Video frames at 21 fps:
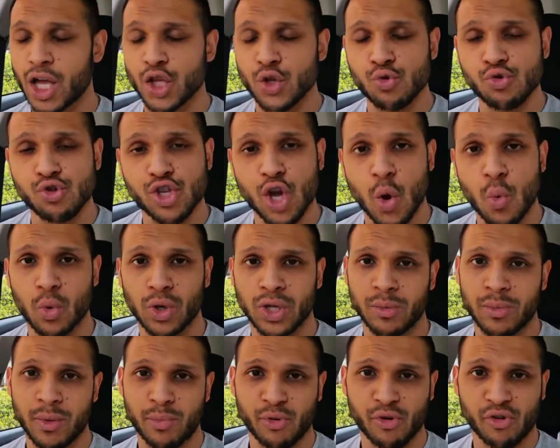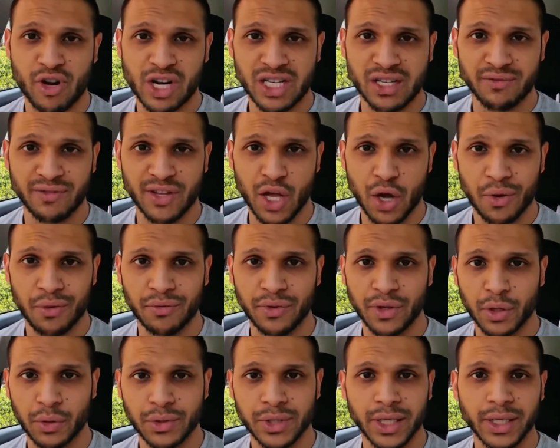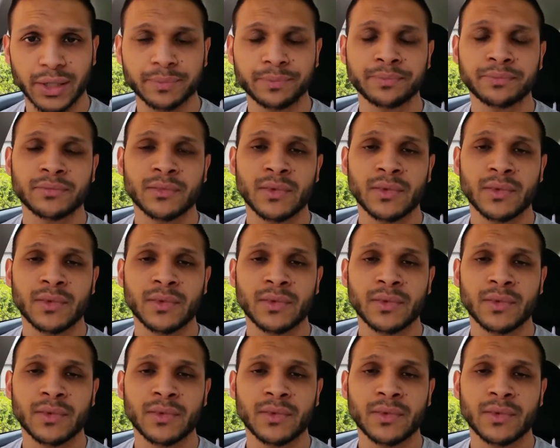You don't want to be progressively overloading.